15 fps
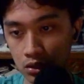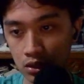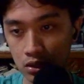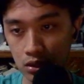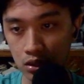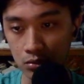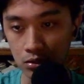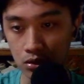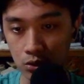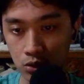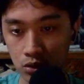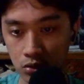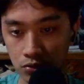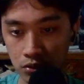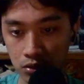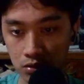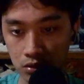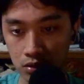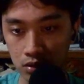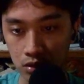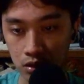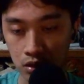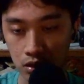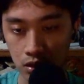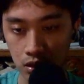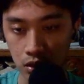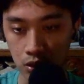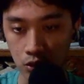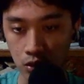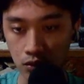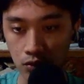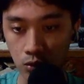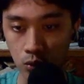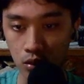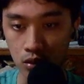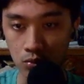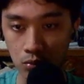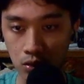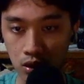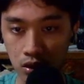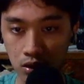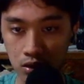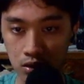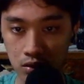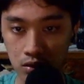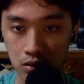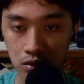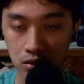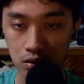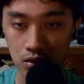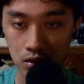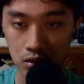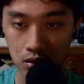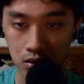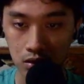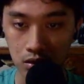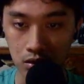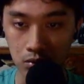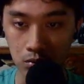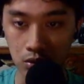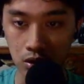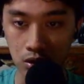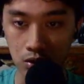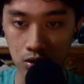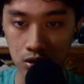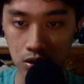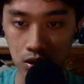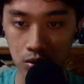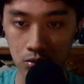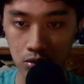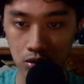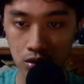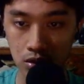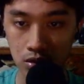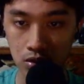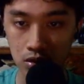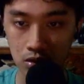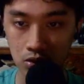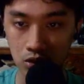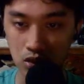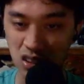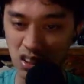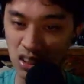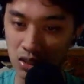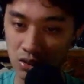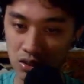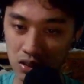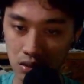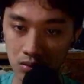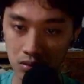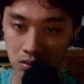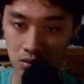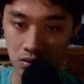timer salt field, and you have a 1 brown timer here, or a yellow timer.